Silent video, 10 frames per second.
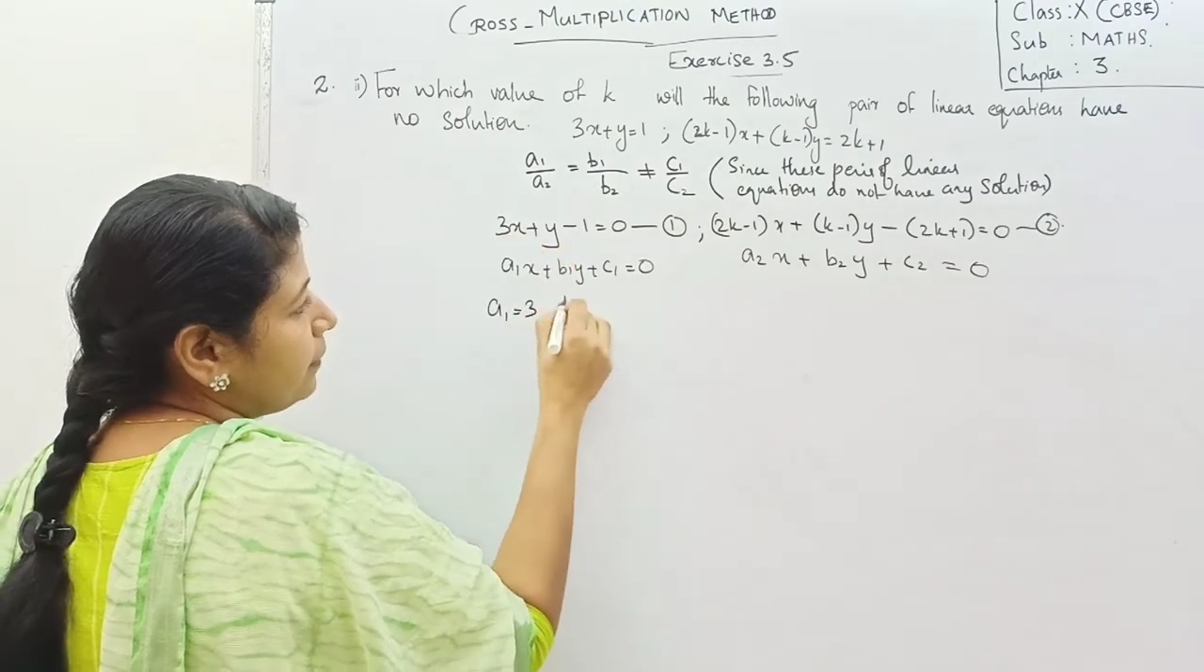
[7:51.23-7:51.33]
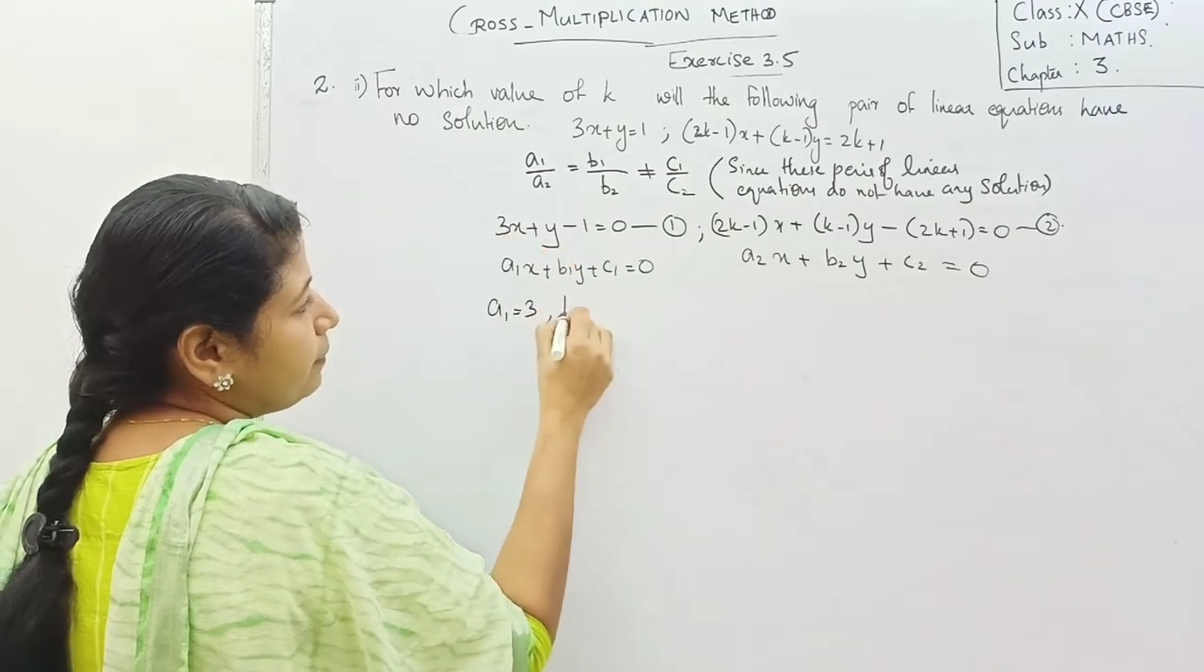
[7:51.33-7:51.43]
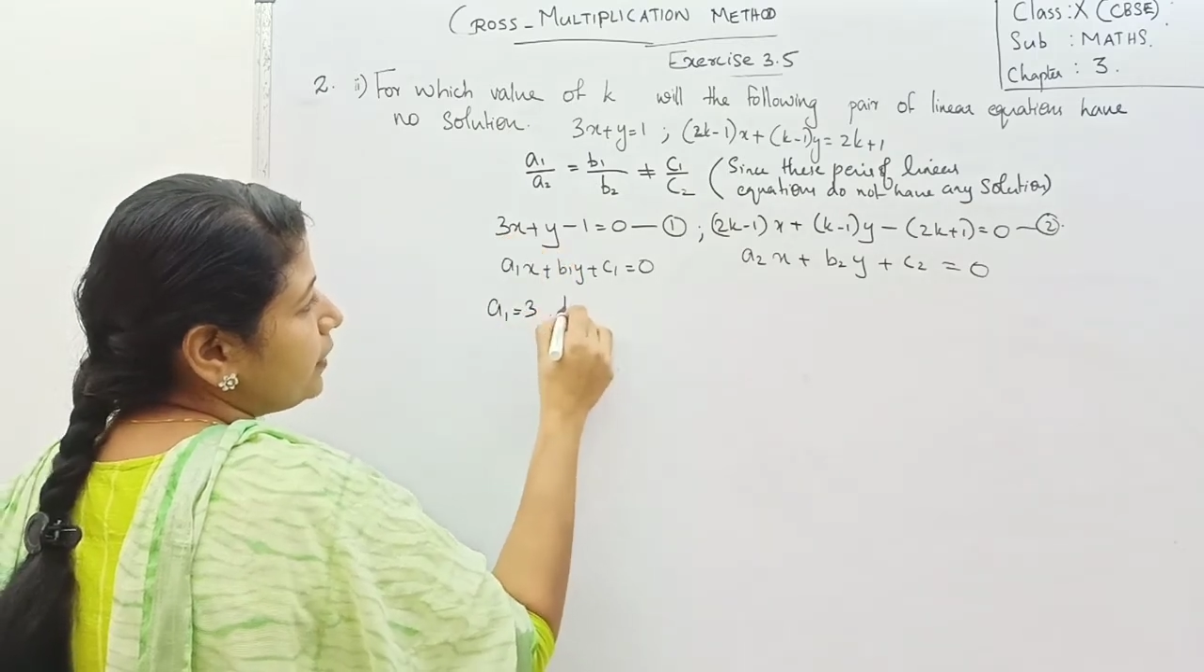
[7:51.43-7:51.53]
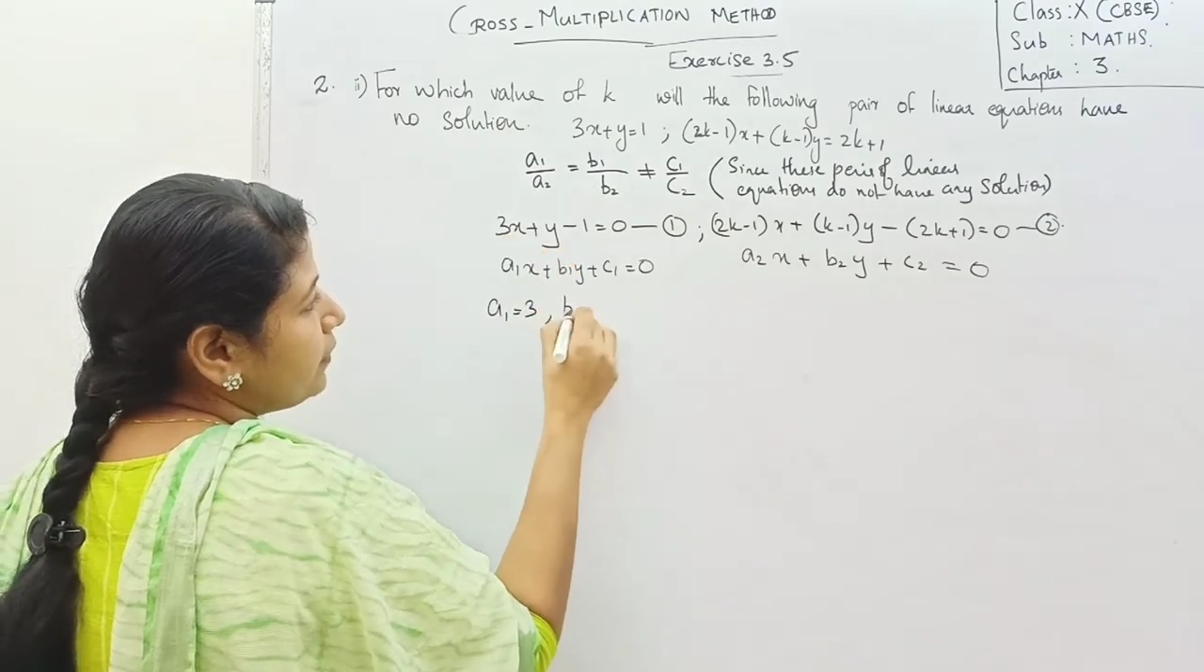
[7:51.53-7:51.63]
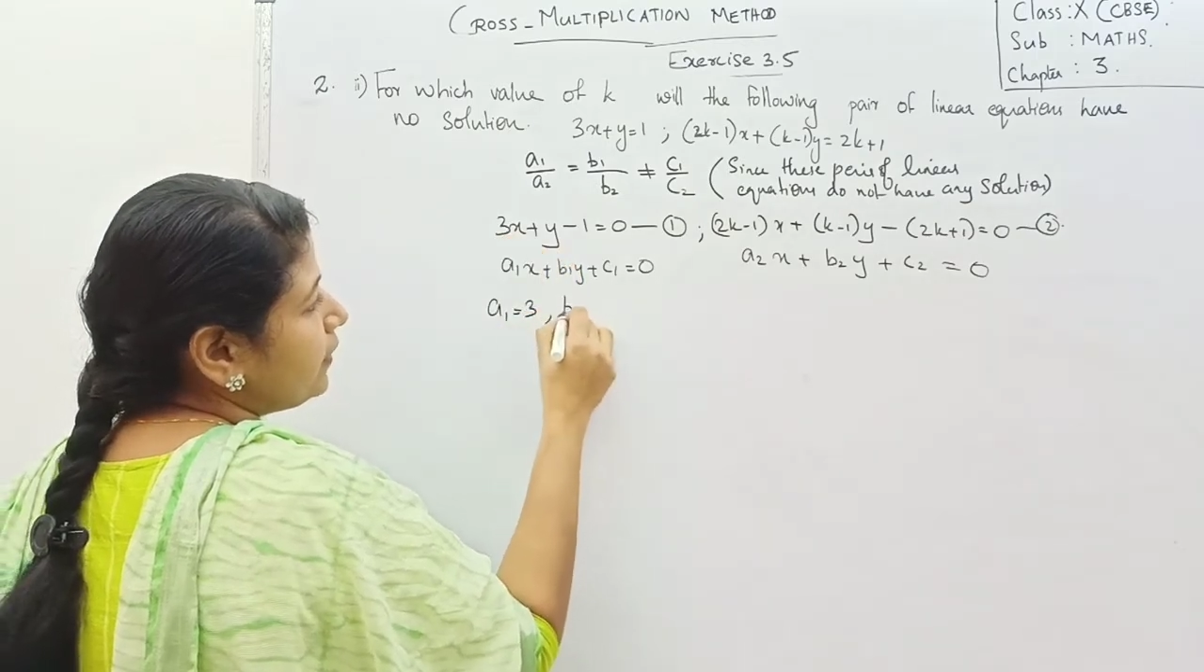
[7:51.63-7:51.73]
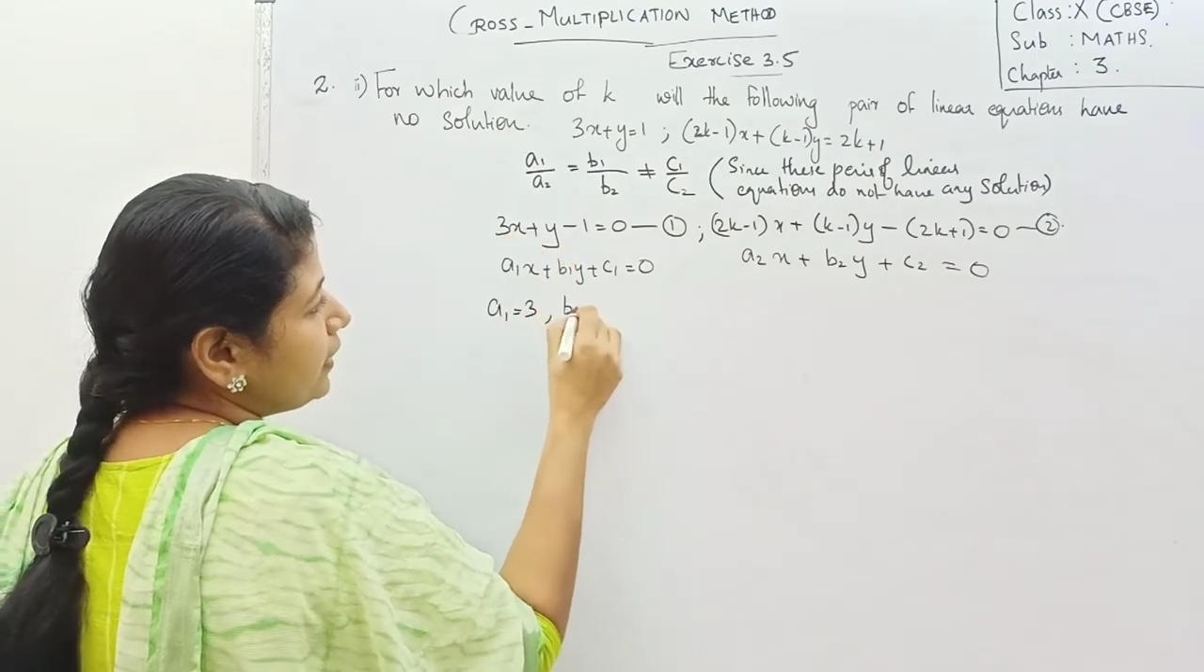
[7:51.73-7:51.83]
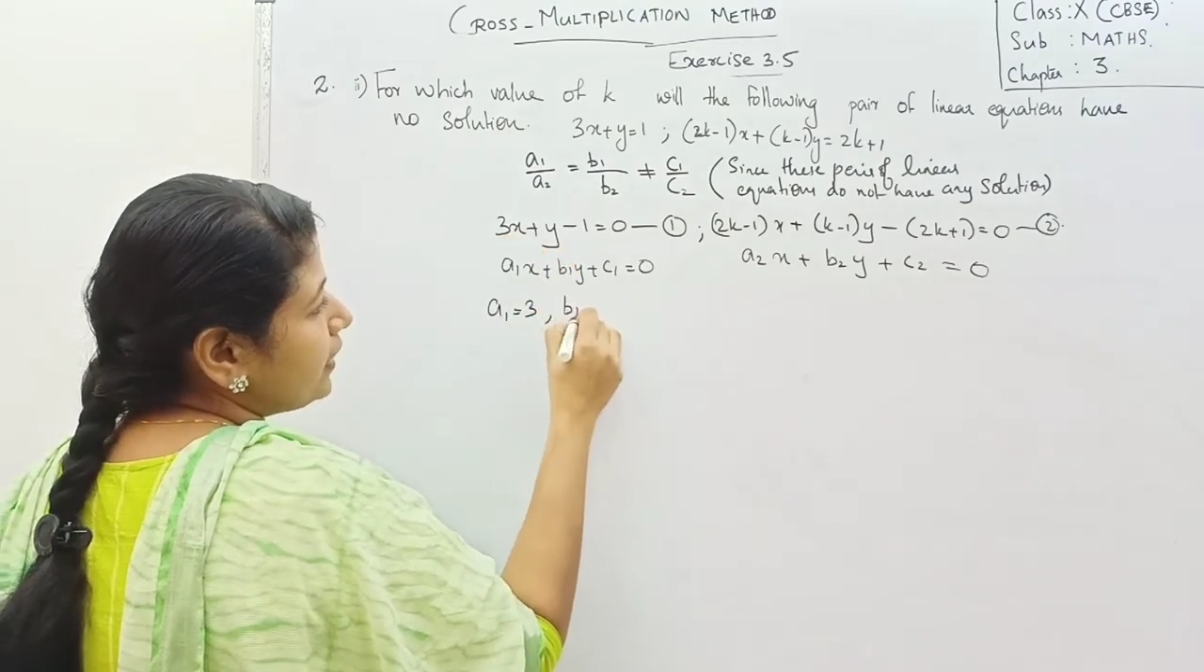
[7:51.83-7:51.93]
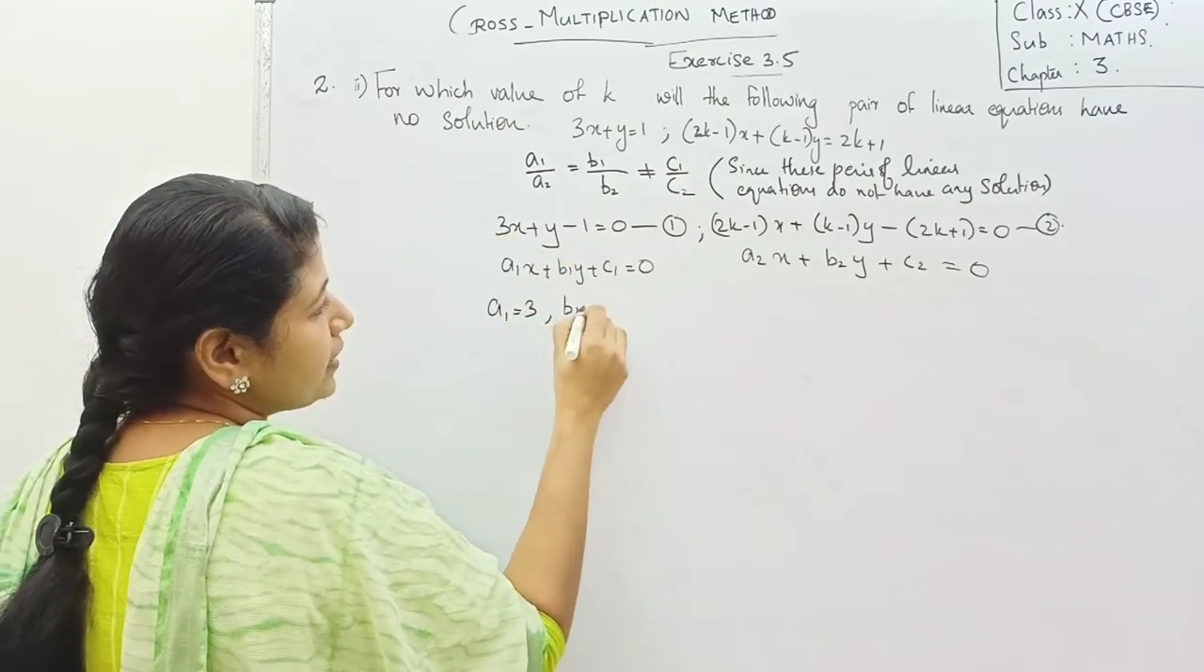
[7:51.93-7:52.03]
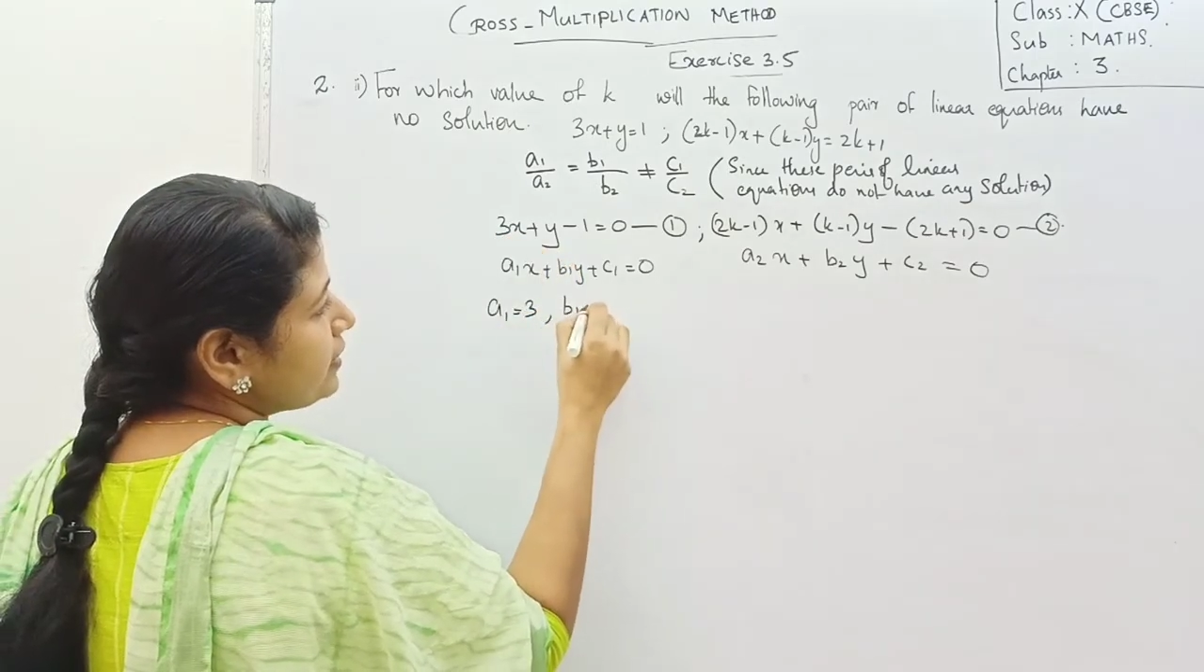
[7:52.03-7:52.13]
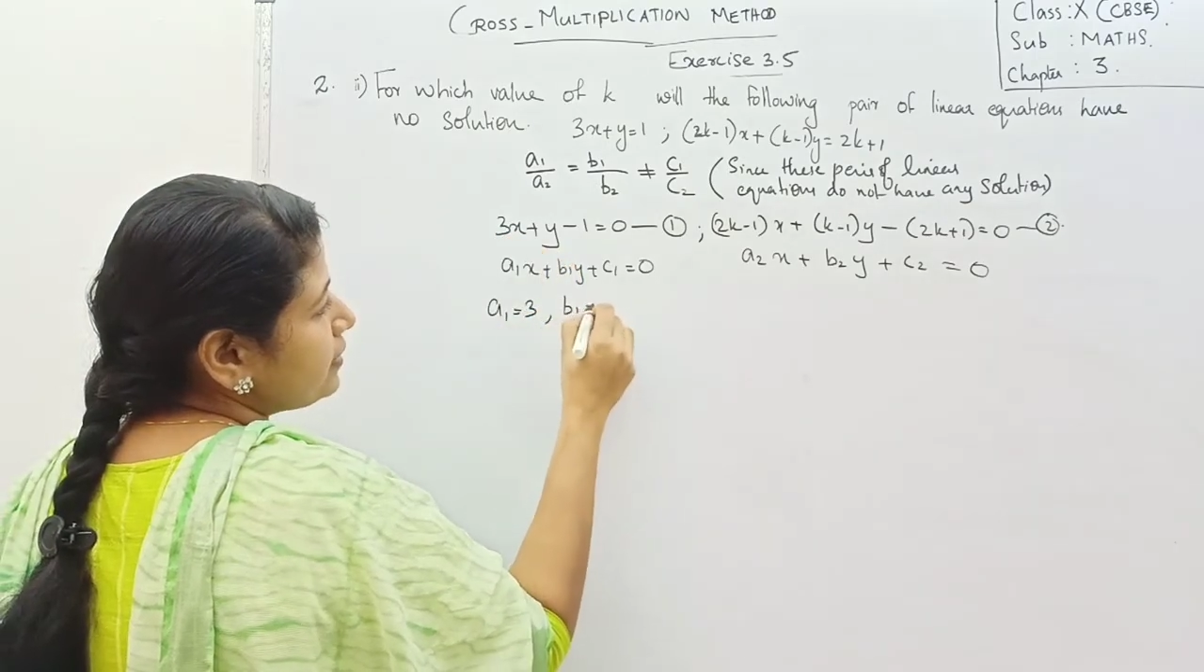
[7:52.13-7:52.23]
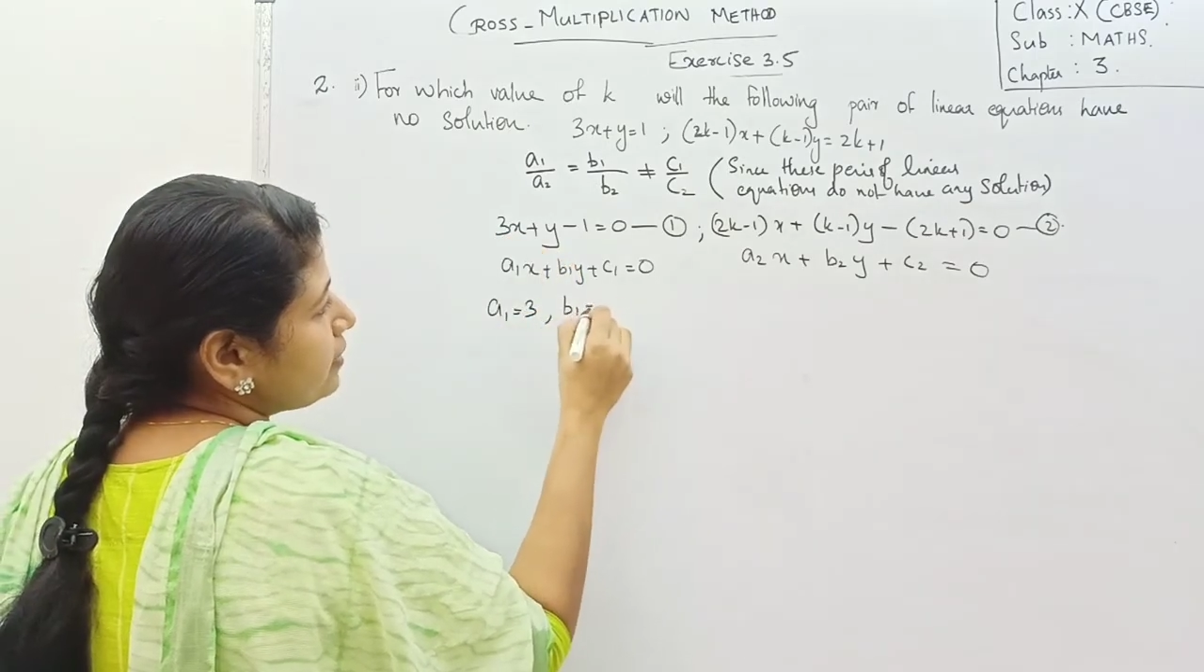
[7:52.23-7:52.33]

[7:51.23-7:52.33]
b1 is